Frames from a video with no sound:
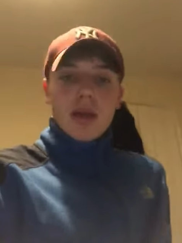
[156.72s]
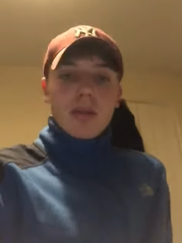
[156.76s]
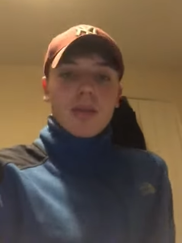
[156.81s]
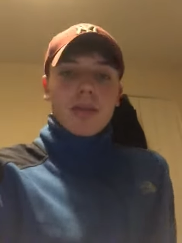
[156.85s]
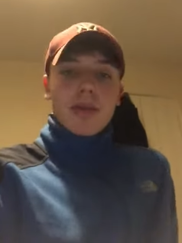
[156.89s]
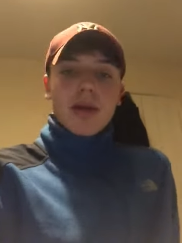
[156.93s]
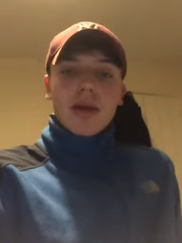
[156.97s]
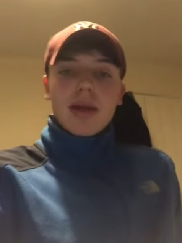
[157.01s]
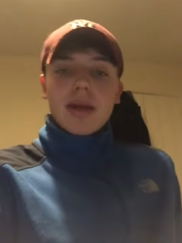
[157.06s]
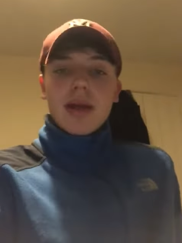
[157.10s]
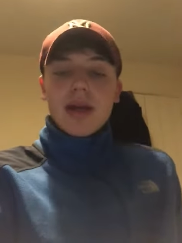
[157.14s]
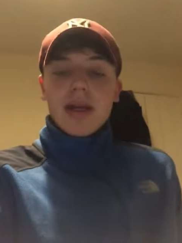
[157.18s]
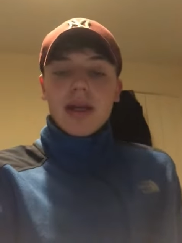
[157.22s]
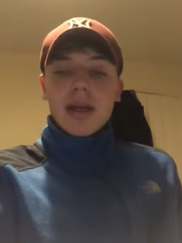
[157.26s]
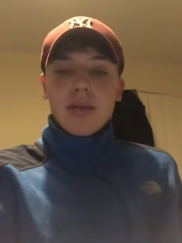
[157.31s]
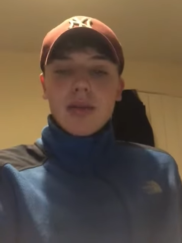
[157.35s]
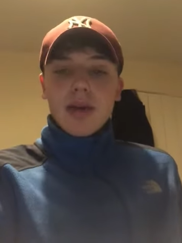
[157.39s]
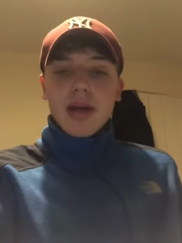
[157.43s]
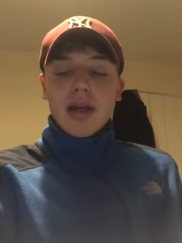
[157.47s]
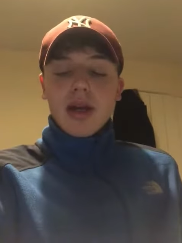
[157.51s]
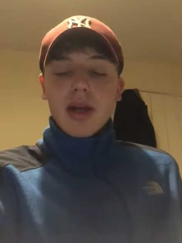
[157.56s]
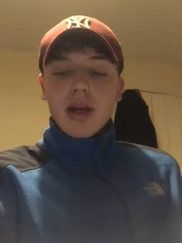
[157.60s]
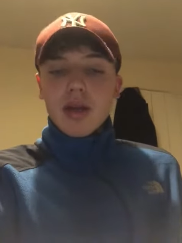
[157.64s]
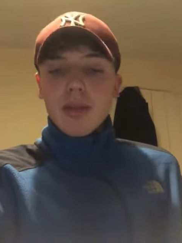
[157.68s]
But
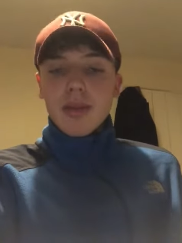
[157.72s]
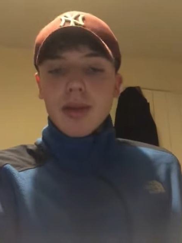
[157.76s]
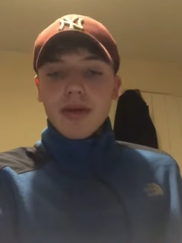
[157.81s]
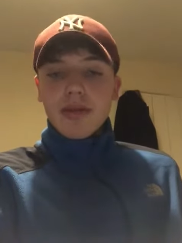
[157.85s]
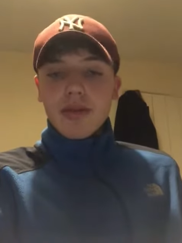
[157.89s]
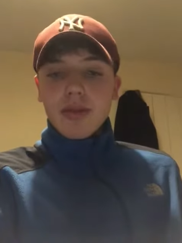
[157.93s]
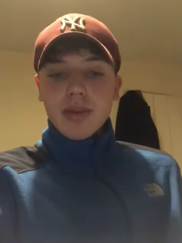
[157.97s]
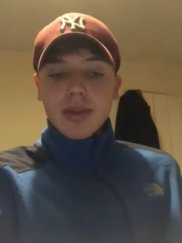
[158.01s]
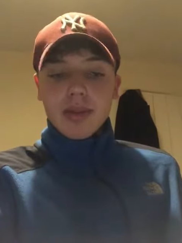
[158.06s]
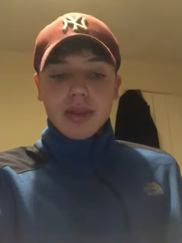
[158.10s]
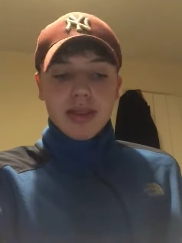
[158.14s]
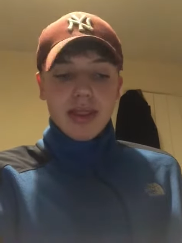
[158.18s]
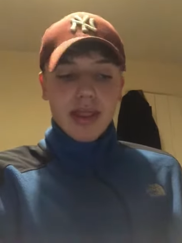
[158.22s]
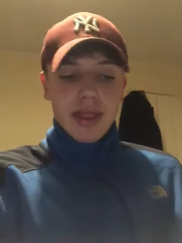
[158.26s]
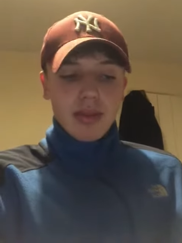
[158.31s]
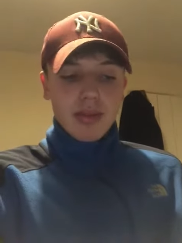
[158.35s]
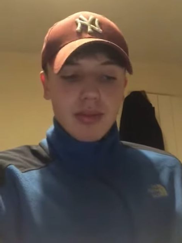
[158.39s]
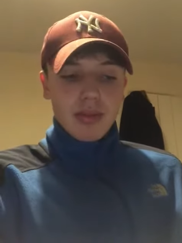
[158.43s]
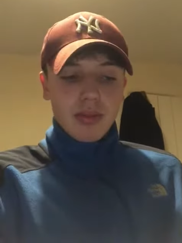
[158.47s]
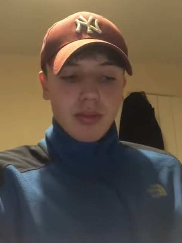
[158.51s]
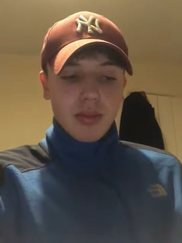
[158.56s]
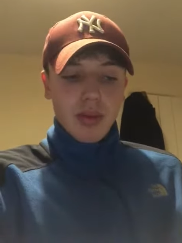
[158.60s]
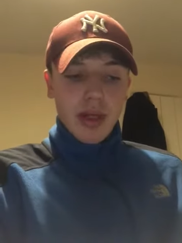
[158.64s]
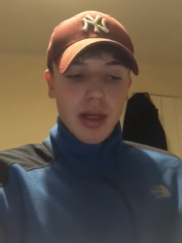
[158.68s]
anyway, I hope everyone's
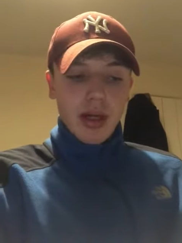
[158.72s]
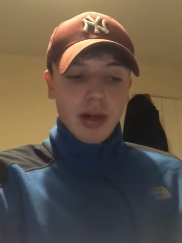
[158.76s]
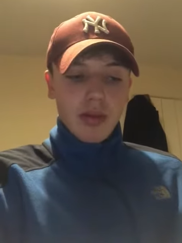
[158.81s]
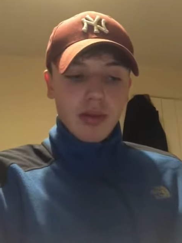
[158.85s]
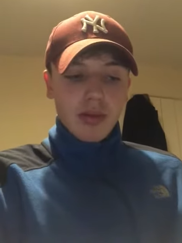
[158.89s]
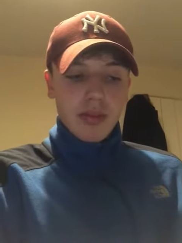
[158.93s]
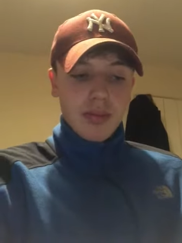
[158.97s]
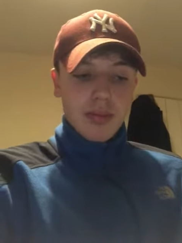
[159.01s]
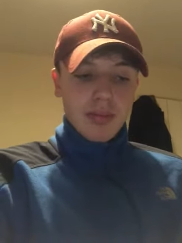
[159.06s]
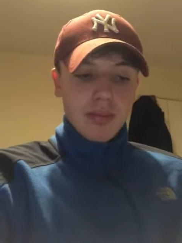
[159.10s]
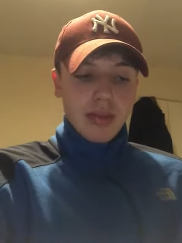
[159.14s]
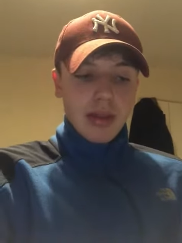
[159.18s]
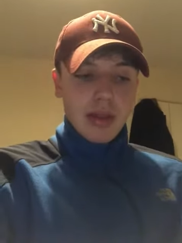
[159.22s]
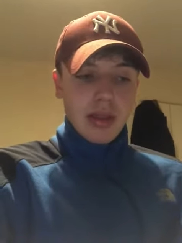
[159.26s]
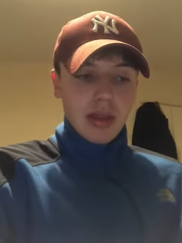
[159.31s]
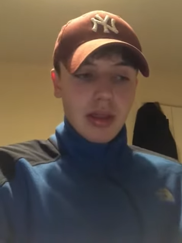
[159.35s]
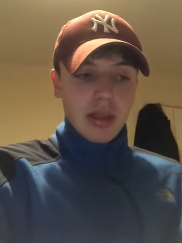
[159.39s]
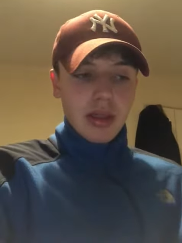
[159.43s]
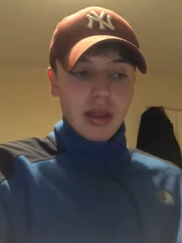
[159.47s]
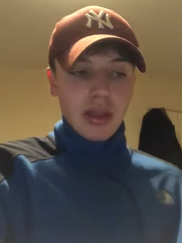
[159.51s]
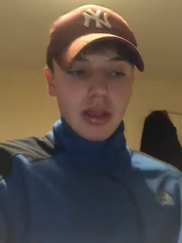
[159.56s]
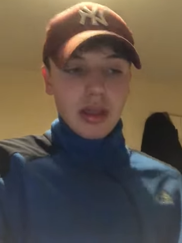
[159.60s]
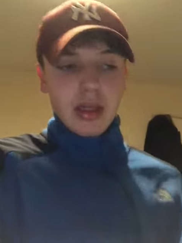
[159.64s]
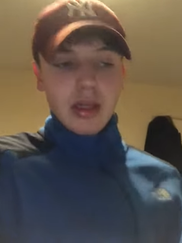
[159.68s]
keeping well.
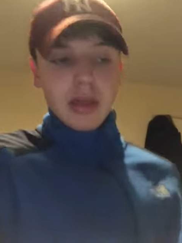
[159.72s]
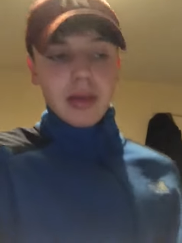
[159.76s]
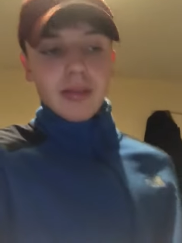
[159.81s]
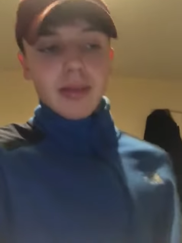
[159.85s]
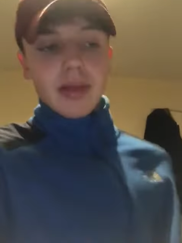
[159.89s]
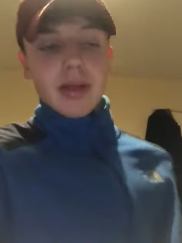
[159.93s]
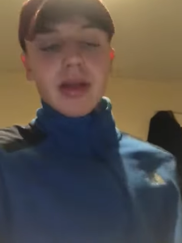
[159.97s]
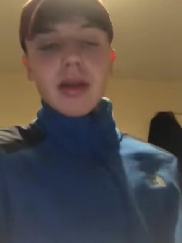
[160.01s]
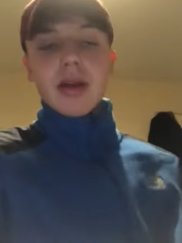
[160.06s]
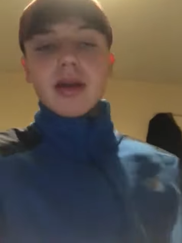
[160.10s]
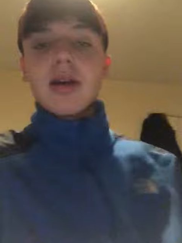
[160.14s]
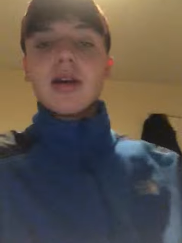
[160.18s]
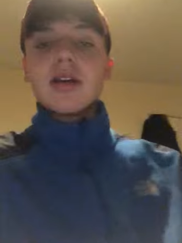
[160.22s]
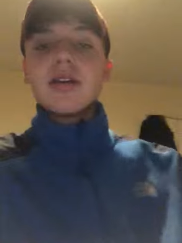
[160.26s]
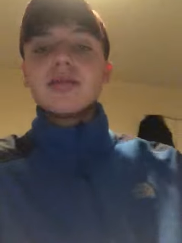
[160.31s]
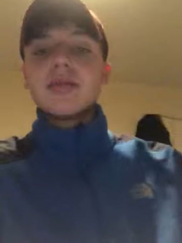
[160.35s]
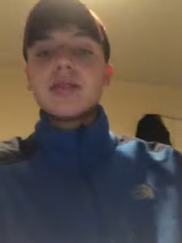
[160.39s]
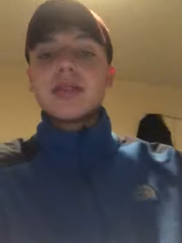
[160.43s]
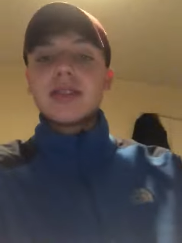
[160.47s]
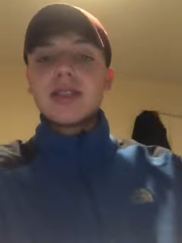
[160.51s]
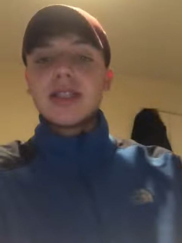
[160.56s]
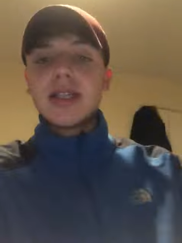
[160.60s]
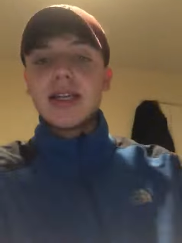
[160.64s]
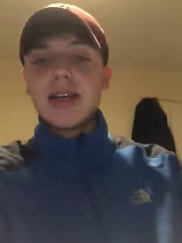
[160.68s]
And I hope
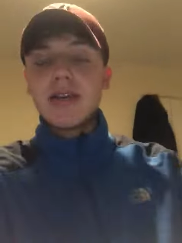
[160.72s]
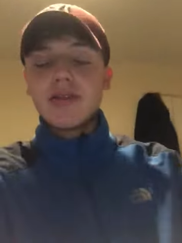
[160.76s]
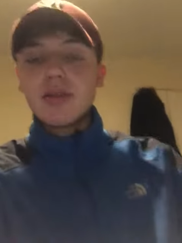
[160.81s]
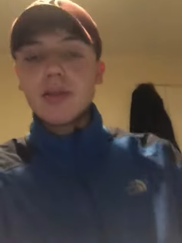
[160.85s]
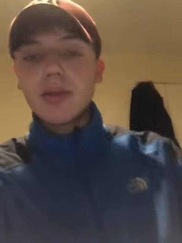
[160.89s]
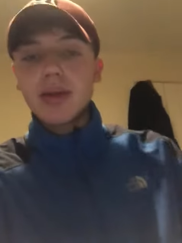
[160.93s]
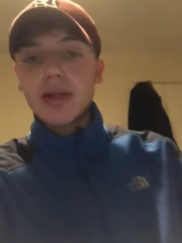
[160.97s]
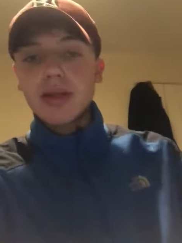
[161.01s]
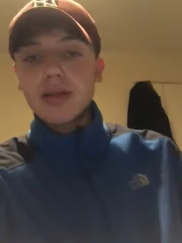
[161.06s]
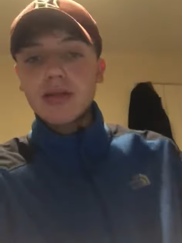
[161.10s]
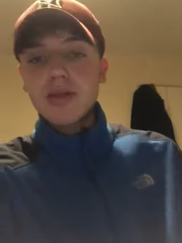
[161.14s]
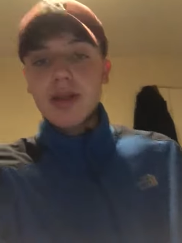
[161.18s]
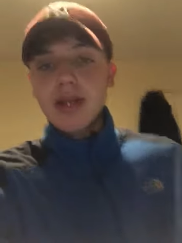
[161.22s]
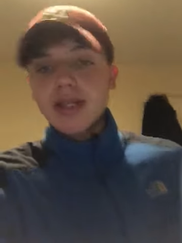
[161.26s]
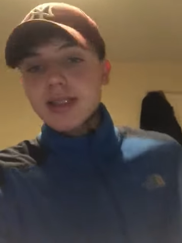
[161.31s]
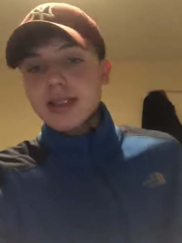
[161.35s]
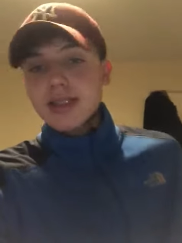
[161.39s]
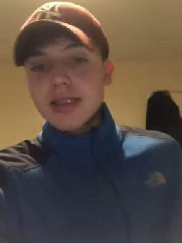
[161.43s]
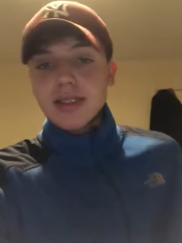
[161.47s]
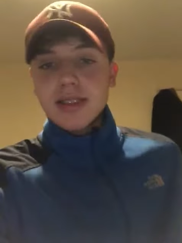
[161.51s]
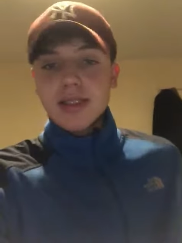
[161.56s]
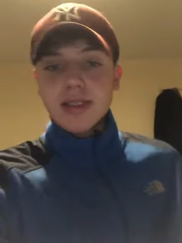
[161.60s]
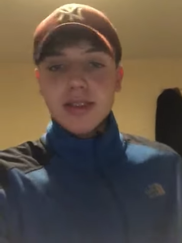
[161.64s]
to see everyone at the races